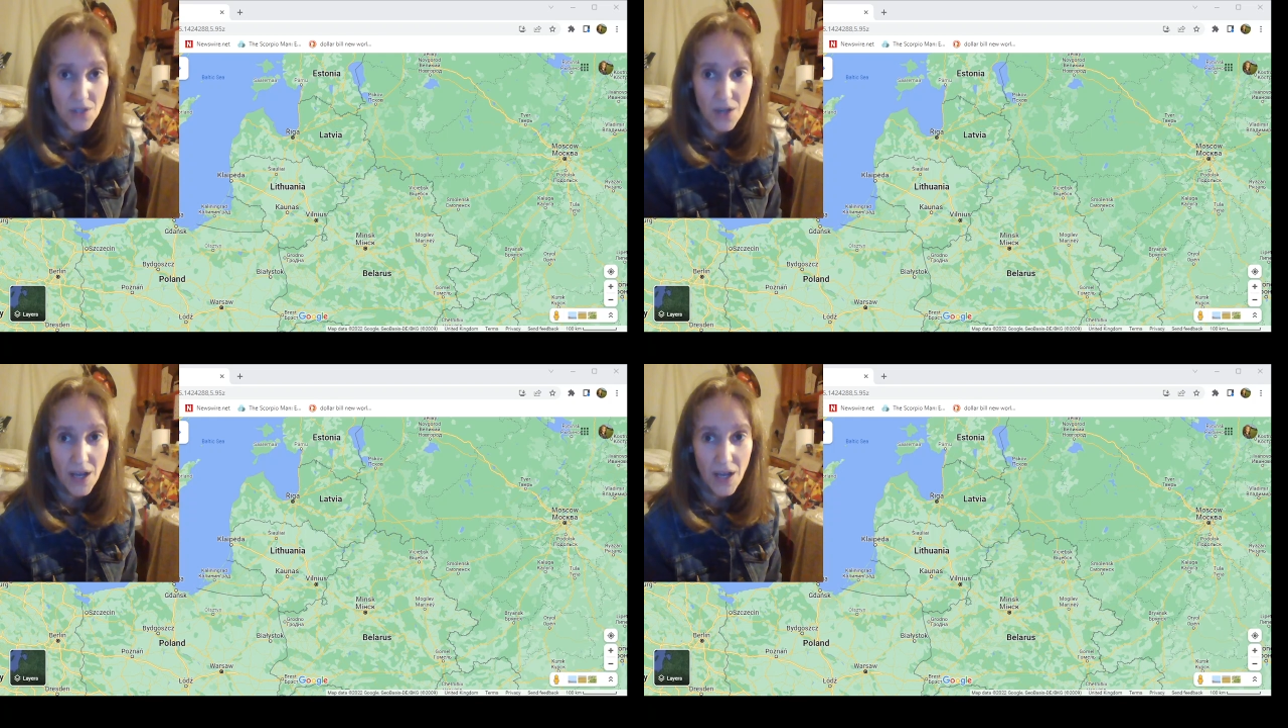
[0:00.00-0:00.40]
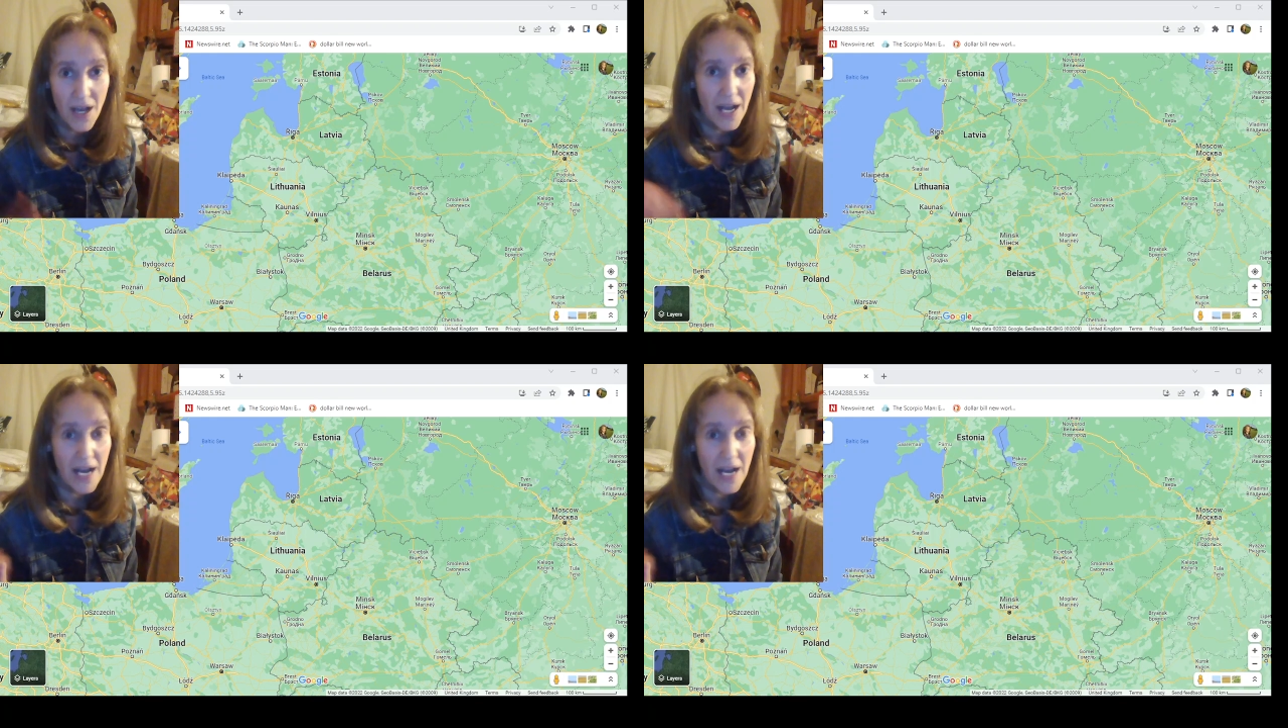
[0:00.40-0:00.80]
And
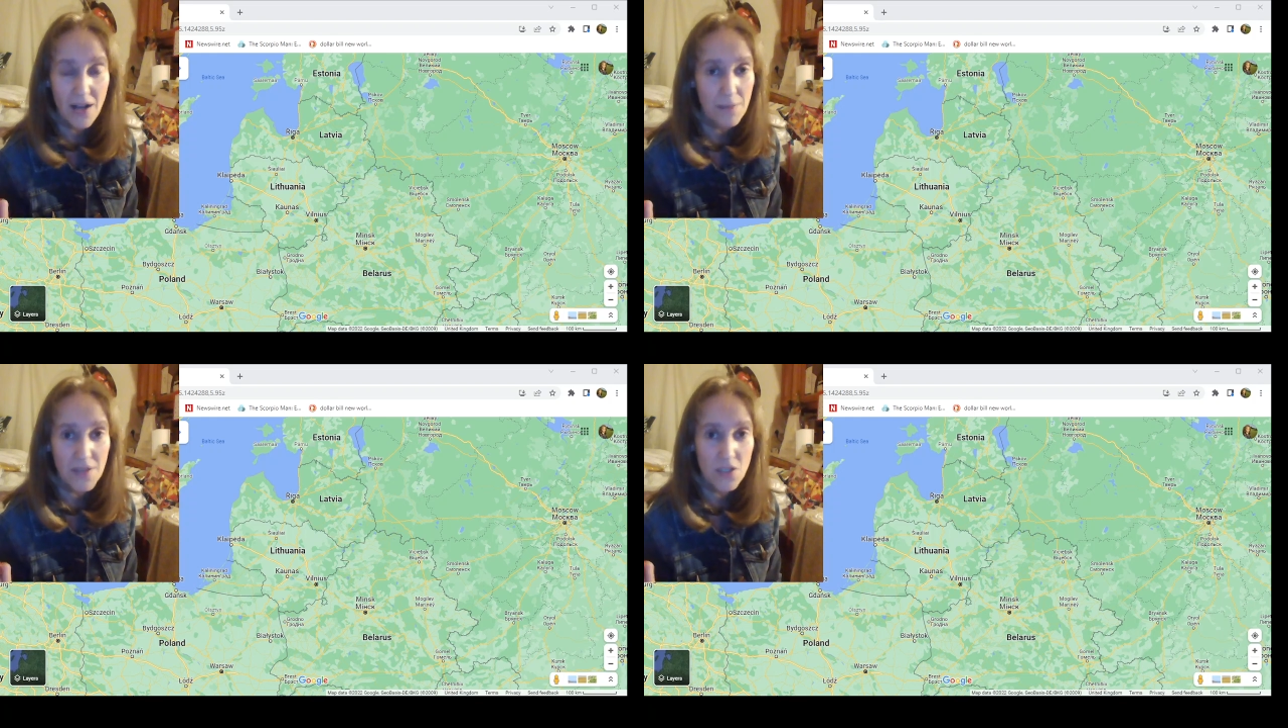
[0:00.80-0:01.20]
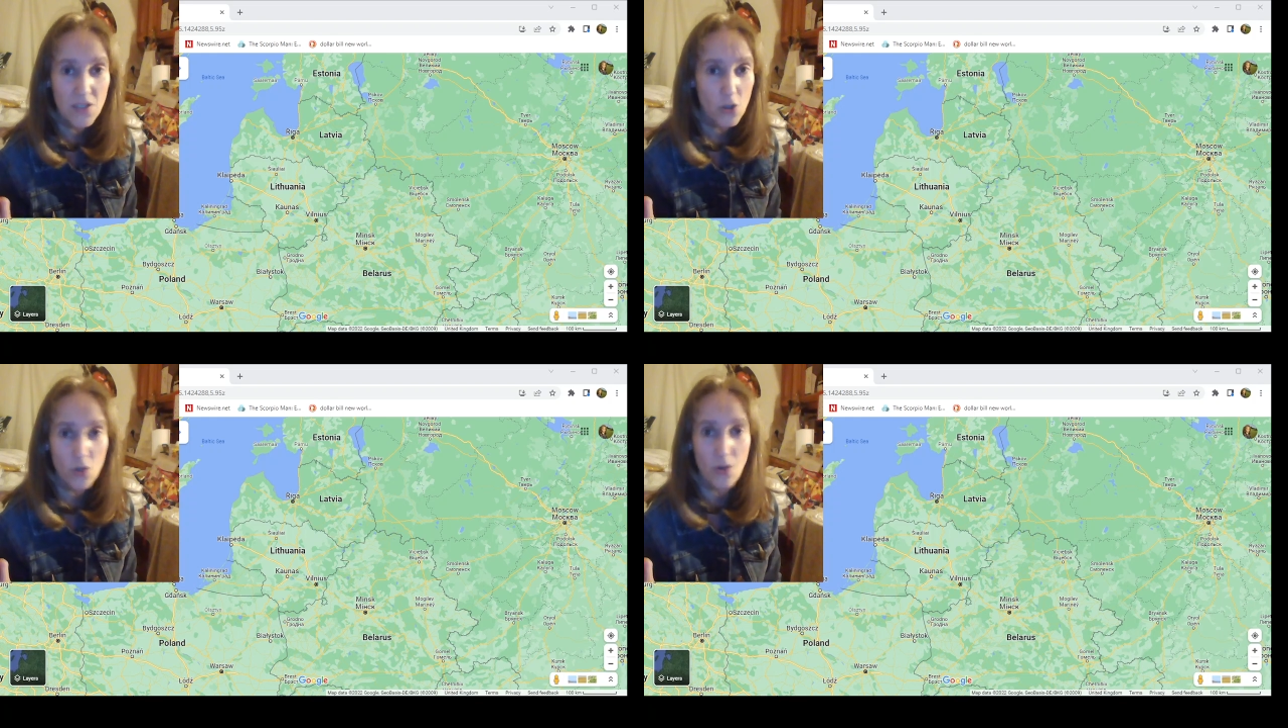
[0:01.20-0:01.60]
how come these
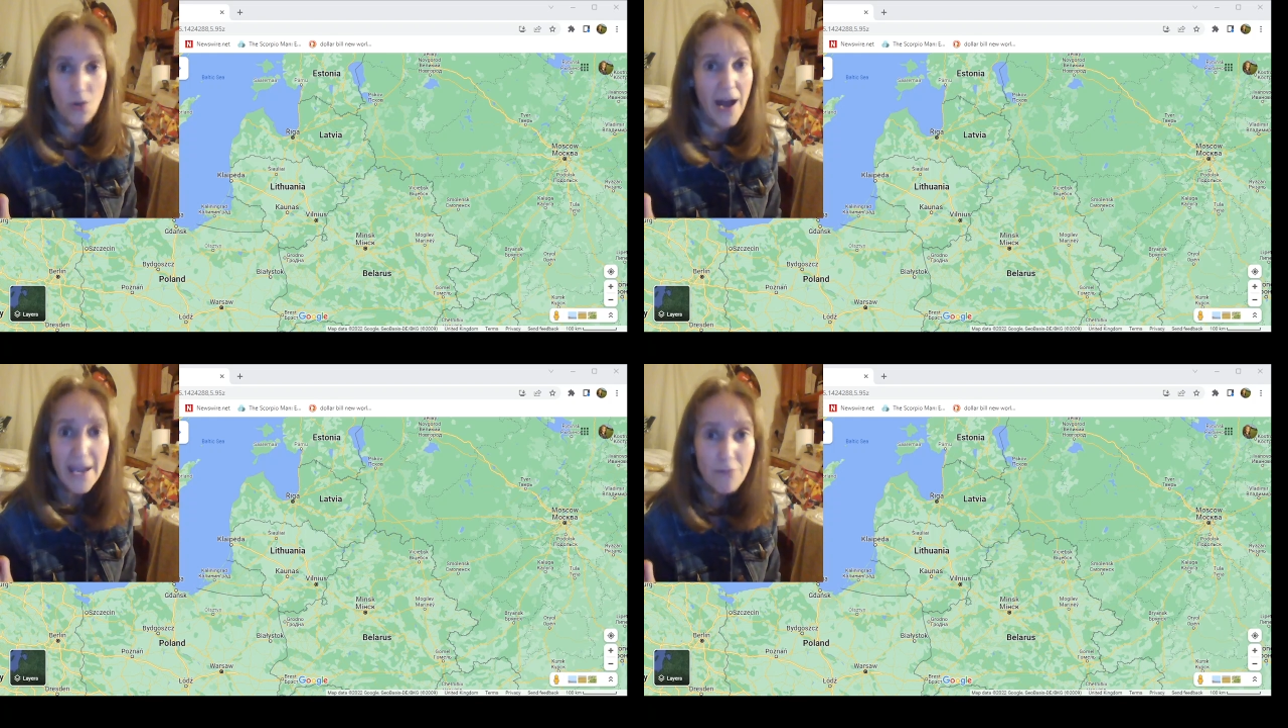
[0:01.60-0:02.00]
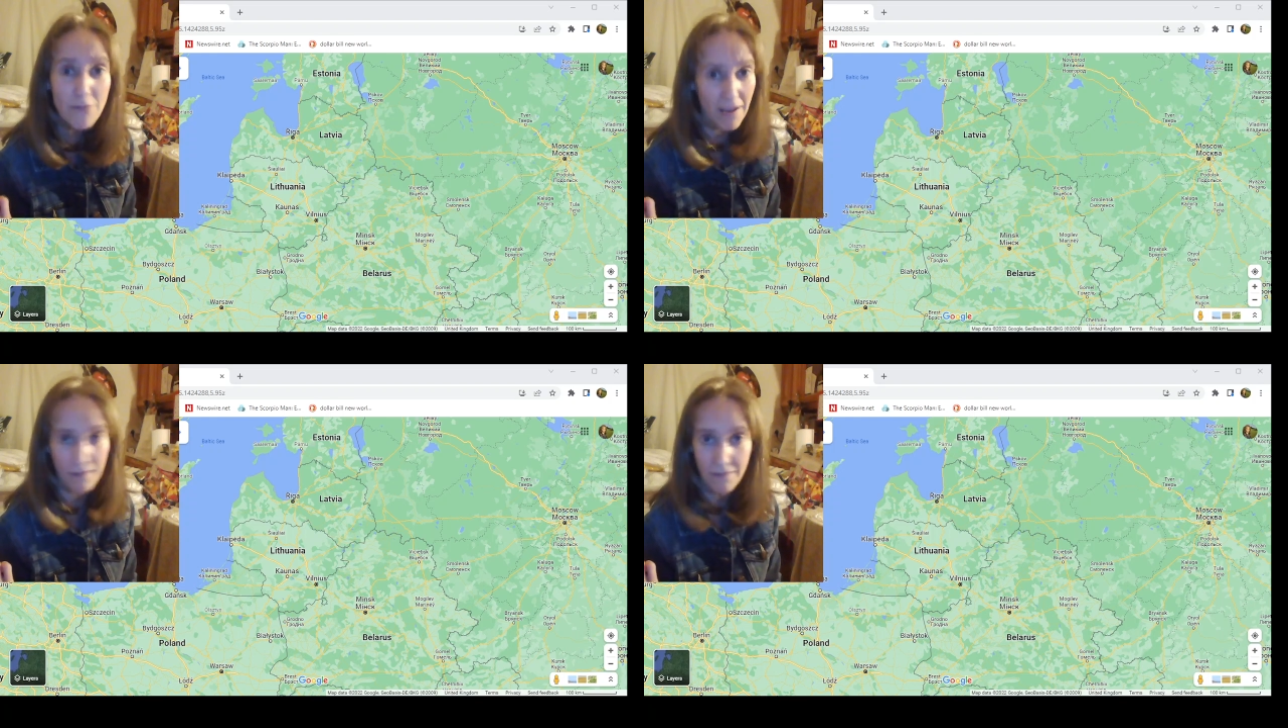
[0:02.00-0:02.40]
are
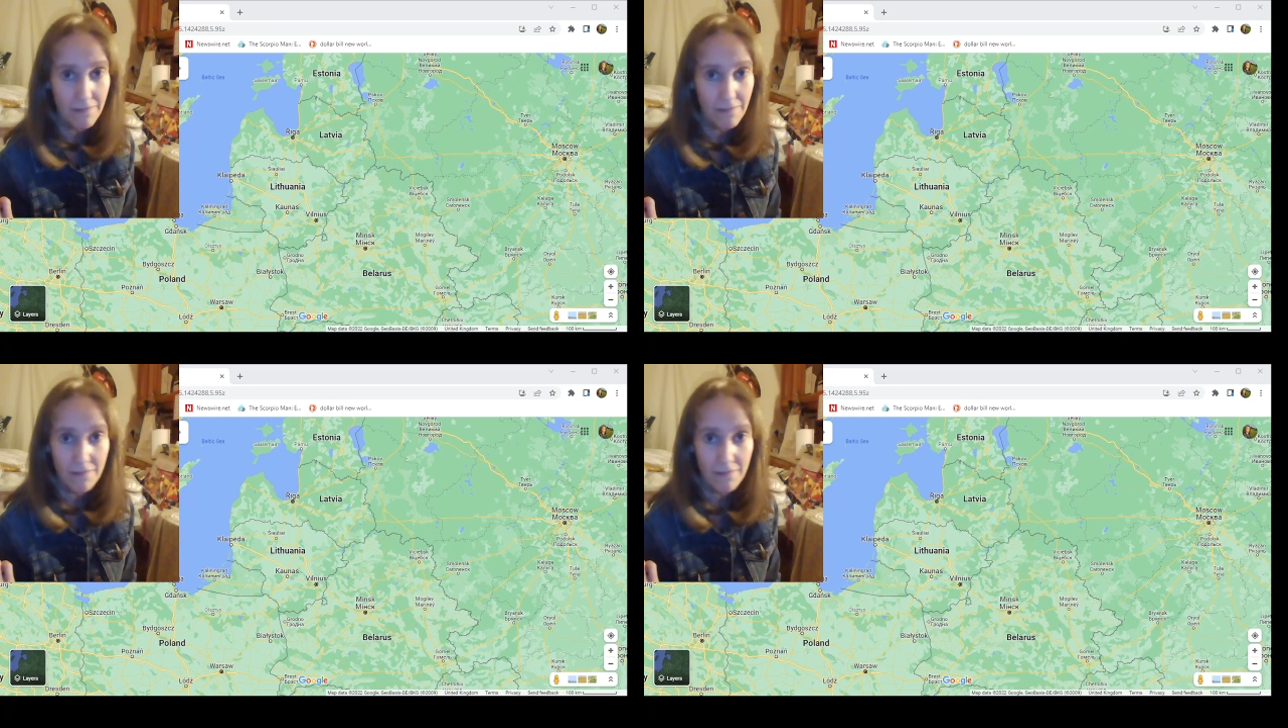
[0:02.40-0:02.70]
thriving